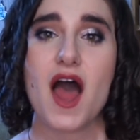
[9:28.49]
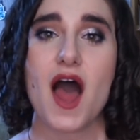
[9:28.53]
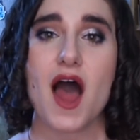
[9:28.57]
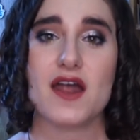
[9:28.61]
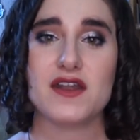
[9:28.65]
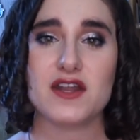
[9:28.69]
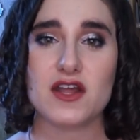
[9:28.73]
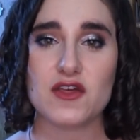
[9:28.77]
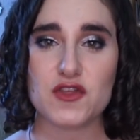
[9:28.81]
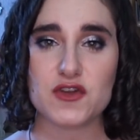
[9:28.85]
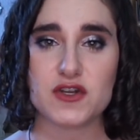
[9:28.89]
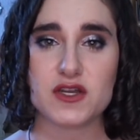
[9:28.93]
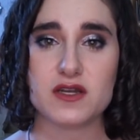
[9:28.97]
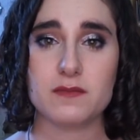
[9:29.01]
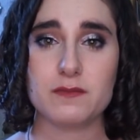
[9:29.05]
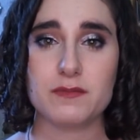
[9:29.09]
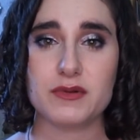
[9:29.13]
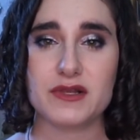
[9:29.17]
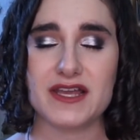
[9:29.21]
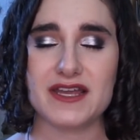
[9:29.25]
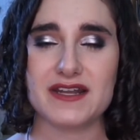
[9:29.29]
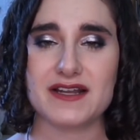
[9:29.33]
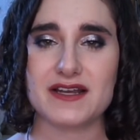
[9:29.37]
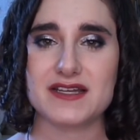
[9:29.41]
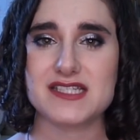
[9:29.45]
Another
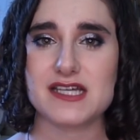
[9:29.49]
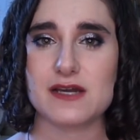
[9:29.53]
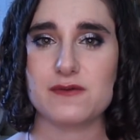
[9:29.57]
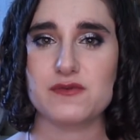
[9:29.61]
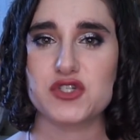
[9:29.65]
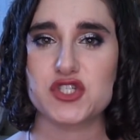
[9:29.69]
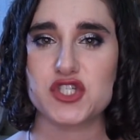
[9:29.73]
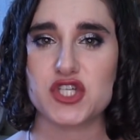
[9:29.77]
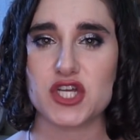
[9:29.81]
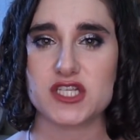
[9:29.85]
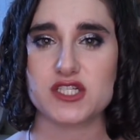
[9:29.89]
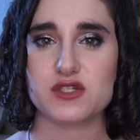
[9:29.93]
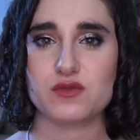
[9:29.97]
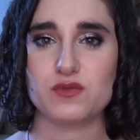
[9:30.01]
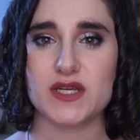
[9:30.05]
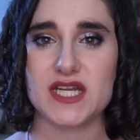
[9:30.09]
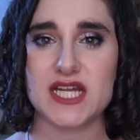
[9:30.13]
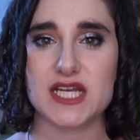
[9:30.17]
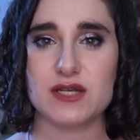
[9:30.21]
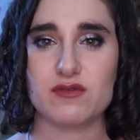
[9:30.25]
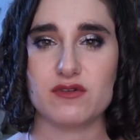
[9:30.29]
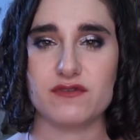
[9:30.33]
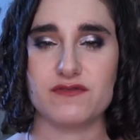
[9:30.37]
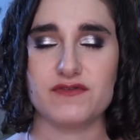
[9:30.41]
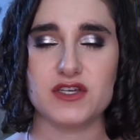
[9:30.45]
complaint, because I was just
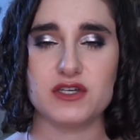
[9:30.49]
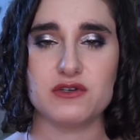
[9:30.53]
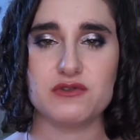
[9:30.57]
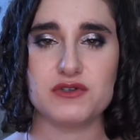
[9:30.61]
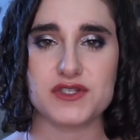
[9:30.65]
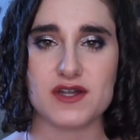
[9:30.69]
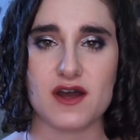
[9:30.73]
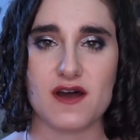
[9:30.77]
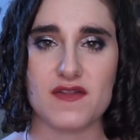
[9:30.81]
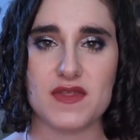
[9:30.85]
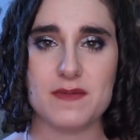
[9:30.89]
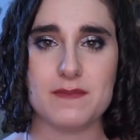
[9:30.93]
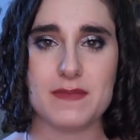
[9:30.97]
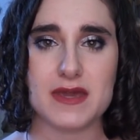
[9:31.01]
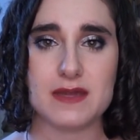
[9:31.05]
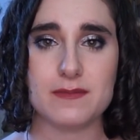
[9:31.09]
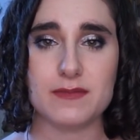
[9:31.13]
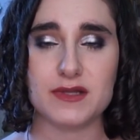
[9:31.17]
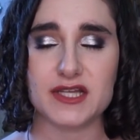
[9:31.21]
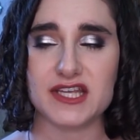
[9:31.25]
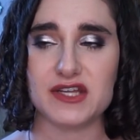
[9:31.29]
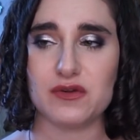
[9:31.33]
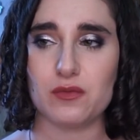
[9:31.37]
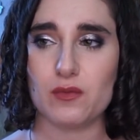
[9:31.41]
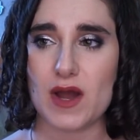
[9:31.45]
reading reviews on the
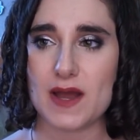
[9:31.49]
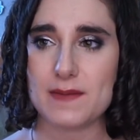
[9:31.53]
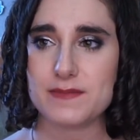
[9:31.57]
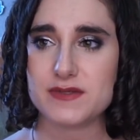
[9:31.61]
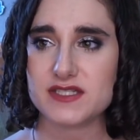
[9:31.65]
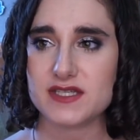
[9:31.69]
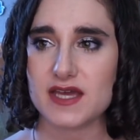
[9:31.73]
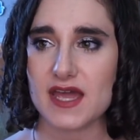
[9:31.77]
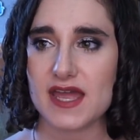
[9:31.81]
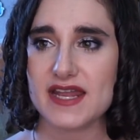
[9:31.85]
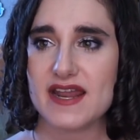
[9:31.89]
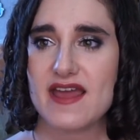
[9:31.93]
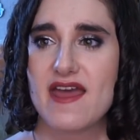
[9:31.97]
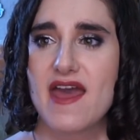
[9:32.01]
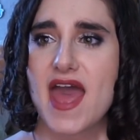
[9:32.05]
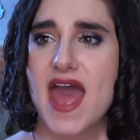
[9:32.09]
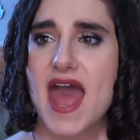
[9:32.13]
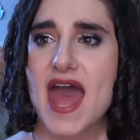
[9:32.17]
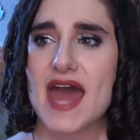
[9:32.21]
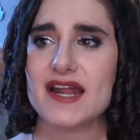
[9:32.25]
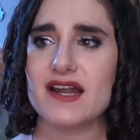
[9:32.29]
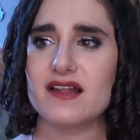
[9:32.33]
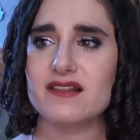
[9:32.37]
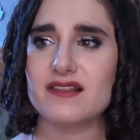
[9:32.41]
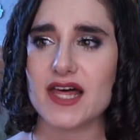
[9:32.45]
Maybelline website,
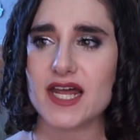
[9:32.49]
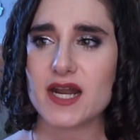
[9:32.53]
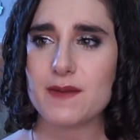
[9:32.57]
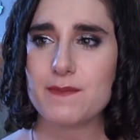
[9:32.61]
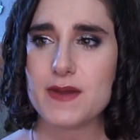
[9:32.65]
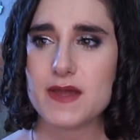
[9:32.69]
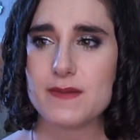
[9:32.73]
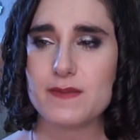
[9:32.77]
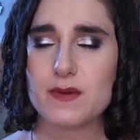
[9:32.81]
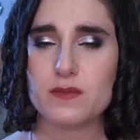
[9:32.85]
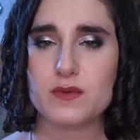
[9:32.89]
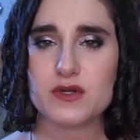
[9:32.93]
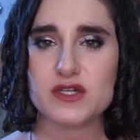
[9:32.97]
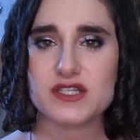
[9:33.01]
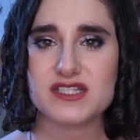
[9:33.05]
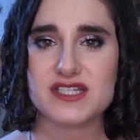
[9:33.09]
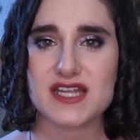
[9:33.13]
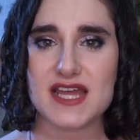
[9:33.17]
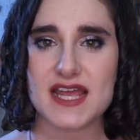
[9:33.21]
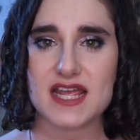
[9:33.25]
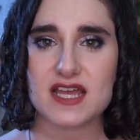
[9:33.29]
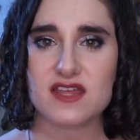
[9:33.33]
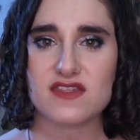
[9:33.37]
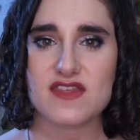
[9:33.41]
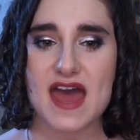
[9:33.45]
and a lot of people were
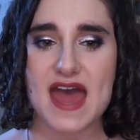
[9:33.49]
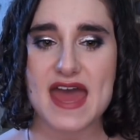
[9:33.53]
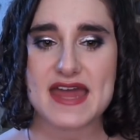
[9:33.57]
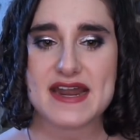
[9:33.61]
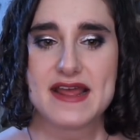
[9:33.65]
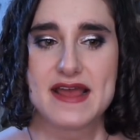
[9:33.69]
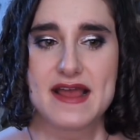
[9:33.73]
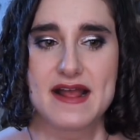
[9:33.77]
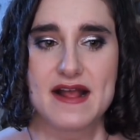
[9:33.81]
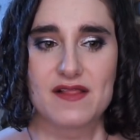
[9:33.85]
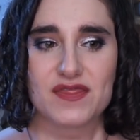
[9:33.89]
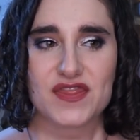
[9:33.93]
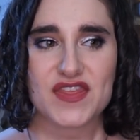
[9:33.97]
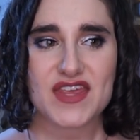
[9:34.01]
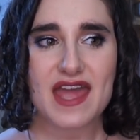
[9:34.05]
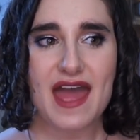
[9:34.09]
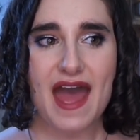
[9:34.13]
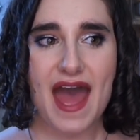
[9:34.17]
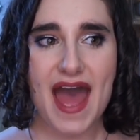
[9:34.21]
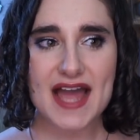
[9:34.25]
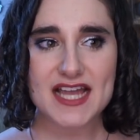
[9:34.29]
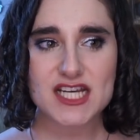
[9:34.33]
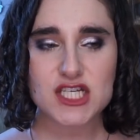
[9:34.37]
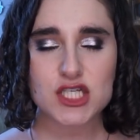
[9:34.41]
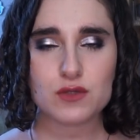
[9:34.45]
saying that
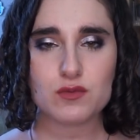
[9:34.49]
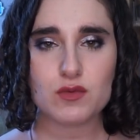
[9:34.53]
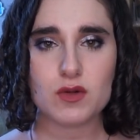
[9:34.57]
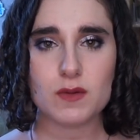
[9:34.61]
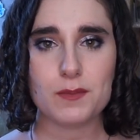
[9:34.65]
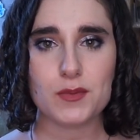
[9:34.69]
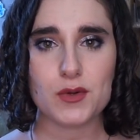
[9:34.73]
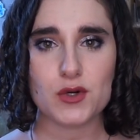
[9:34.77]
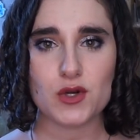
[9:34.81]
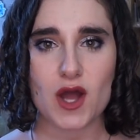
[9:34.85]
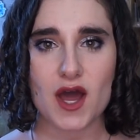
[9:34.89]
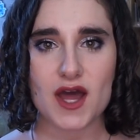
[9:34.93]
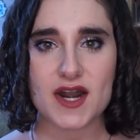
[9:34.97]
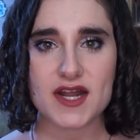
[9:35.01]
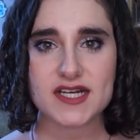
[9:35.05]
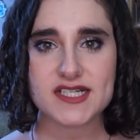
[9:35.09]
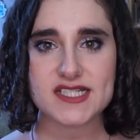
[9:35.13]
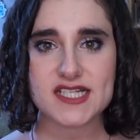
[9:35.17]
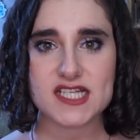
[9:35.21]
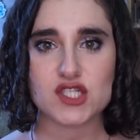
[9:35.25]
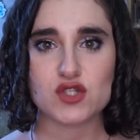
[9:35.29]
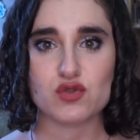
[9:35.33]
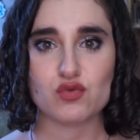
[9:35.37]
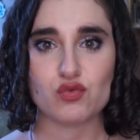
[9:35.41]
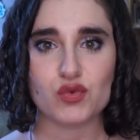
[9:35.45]
the actual
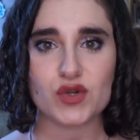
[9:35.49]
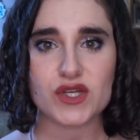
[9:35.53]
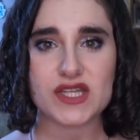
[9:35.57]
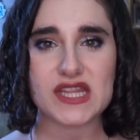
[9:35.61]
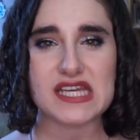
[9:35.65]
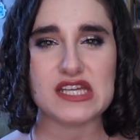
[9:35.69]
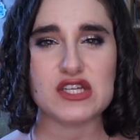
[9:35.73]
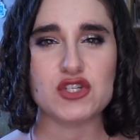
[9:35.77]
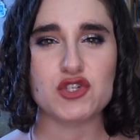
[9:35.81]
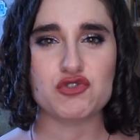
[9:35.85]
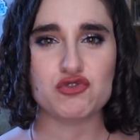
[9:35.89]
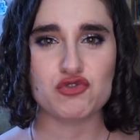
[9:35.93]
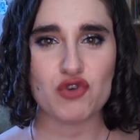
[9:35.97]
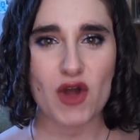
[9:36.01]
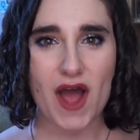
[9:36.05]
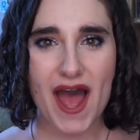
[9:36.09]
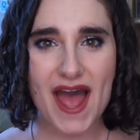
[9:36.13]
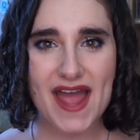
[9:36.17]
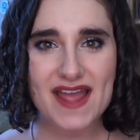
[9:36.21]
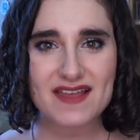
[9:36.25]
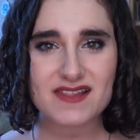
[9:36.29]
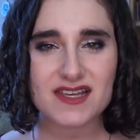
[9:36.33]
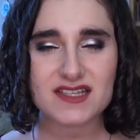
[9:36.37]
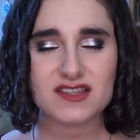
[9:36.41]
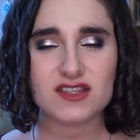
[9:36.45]
product is really
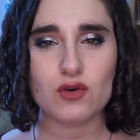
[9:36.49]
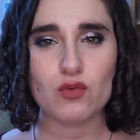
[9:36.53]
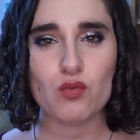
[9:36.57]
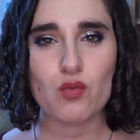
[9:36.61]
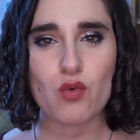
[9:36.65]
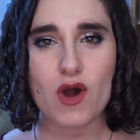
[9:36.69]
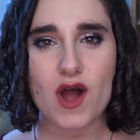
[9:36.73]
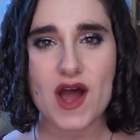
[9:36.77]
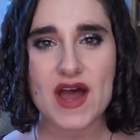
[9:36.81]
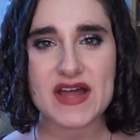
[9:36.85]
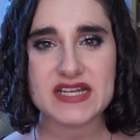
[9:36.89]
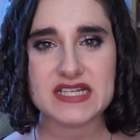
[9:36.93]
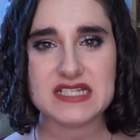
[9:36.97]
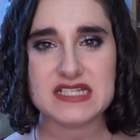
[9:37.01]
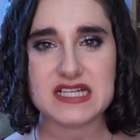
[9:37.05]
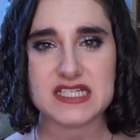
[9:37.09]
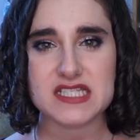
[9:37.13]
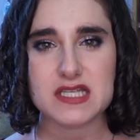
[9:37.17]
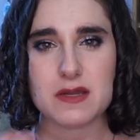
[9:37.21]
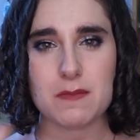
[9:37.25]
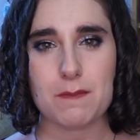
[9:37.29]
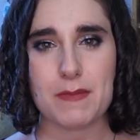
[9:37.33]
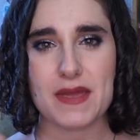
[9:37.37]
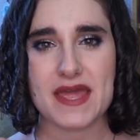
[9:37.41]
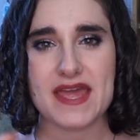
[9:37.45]
dry, like the wand
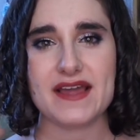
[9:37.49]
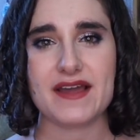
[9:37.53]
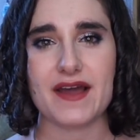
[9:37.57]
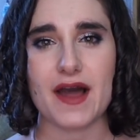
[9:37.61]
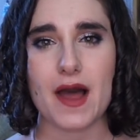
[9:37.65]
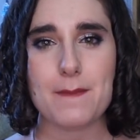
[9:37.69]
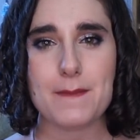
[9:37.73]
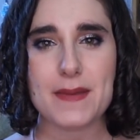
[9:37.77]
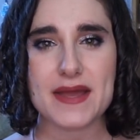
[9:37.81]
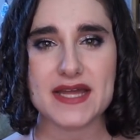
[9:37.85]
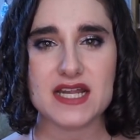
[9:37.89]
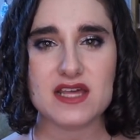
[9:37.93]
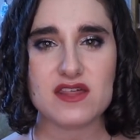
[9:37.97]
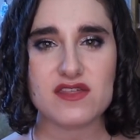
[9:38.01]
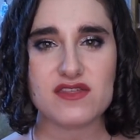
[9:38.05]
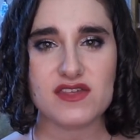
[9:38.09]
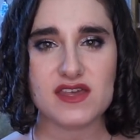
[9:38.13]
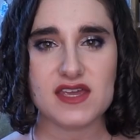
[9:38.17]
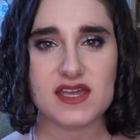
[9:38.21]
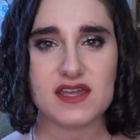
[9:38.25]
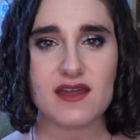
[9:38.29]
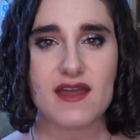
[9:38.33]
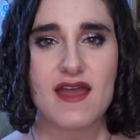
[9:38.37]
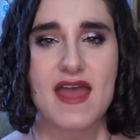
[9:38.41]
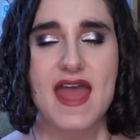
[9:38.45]
doesn't pick up
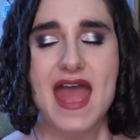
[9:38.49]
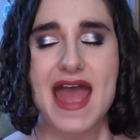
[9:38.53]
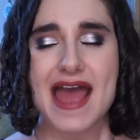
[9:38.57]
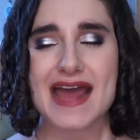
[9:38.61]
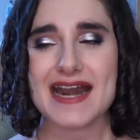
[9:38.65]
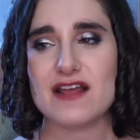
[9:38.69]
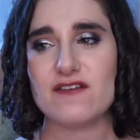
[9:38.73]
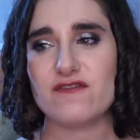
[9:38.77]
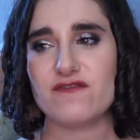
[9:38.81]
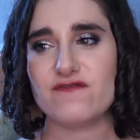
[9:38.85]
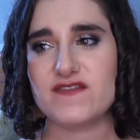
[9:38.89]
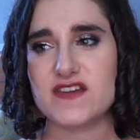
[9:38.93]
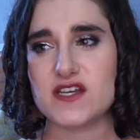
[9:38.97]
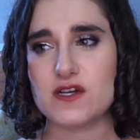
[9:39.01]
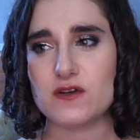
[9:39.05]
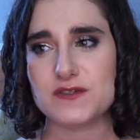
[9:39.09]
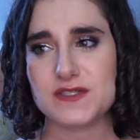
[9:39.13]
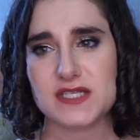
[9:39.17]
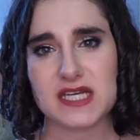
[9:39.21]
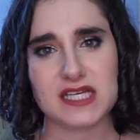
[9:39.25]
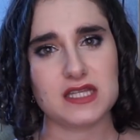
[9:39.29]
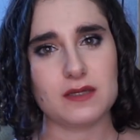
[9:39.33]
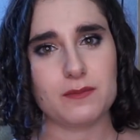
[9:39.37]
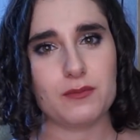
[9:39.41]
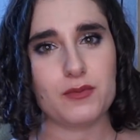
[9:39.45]
anything, and it
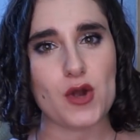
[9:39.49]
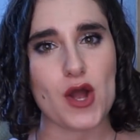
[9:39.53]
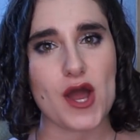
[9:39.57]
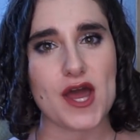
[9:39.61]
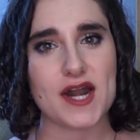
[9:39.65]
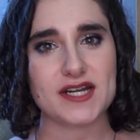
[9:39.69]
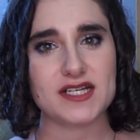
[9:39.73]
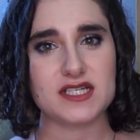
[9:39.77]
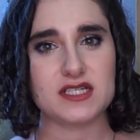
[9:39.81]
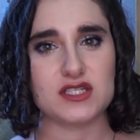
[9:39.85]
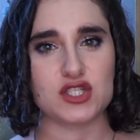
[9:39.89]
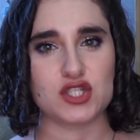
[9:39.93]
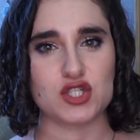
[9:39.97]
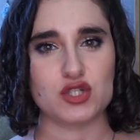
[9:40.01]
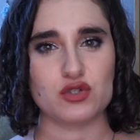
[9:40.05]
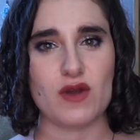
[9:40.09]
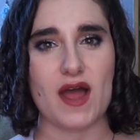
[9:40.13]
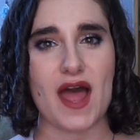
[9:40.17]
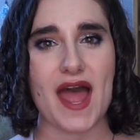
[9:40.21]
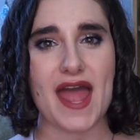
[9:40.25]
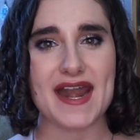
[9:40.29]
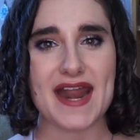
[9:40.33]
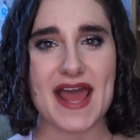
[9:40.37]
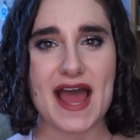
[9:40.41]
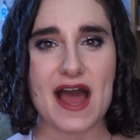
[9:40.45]
feels like the product is
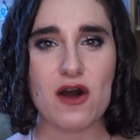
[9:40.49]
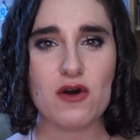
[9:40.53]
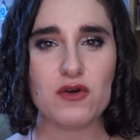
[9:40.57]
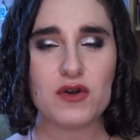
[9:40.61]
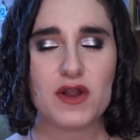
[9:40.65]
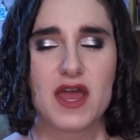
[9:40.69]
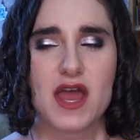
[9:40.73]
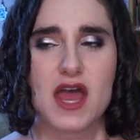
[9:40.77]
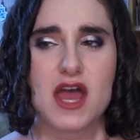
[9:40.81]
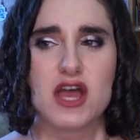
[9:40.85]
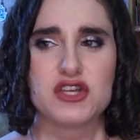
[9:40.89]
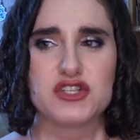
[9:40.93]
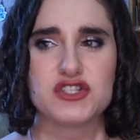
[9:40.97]
dried out.